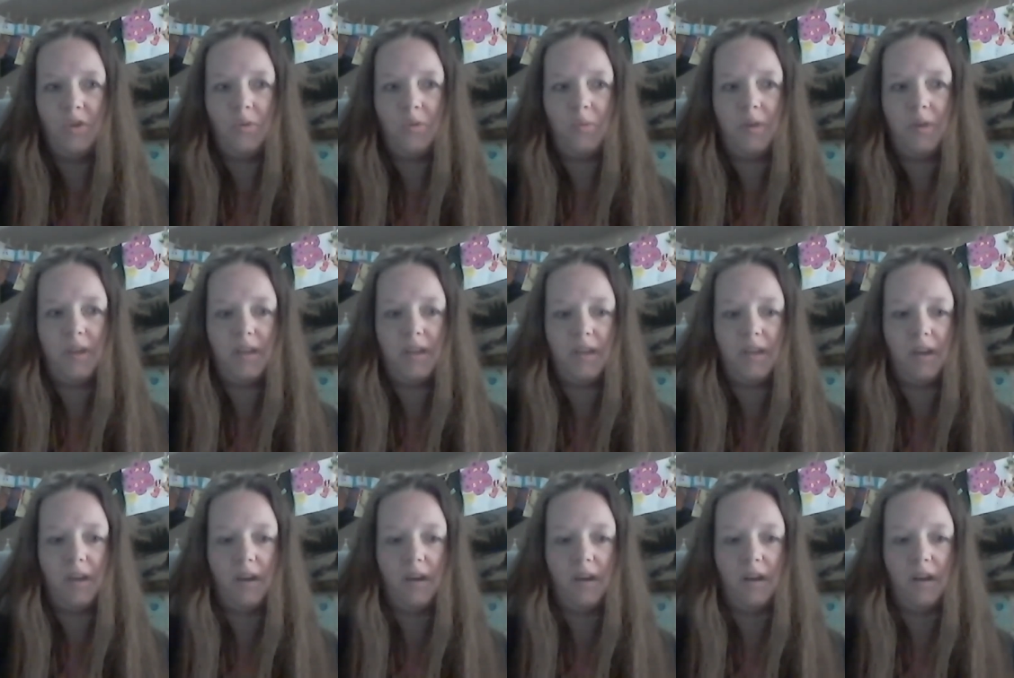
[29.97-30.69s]

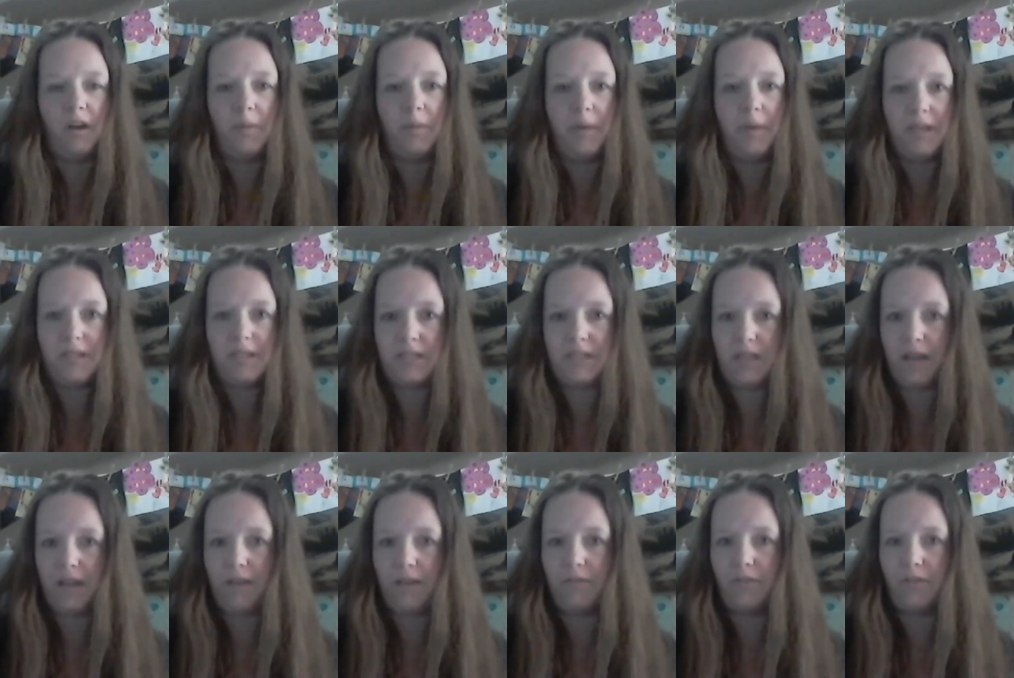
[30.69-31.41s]
We uh, are based
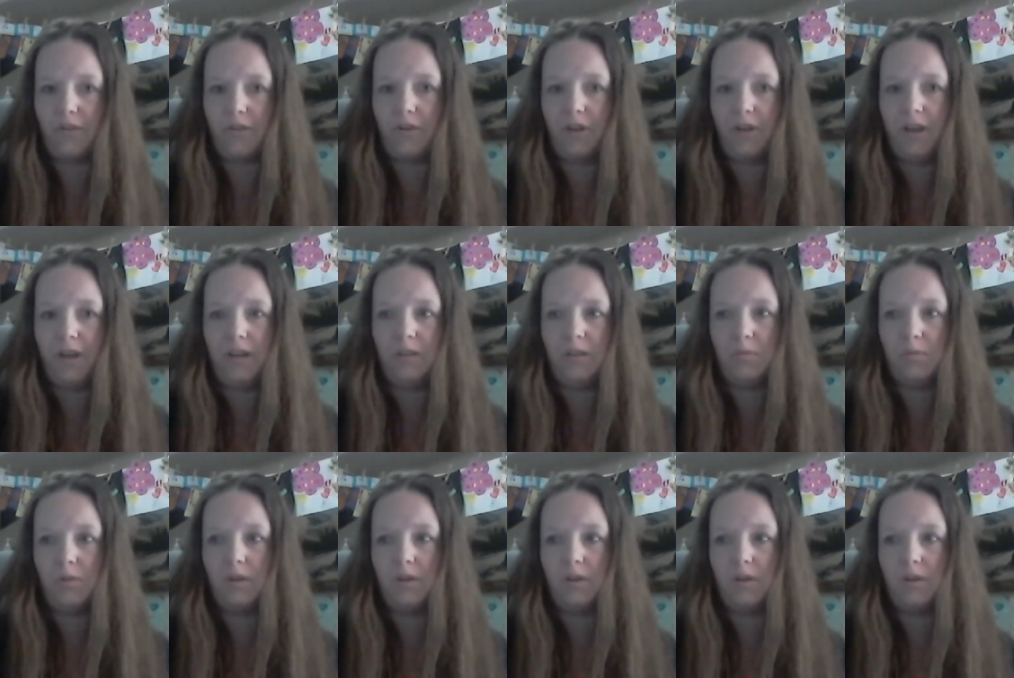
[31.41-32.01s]
in Evergreen.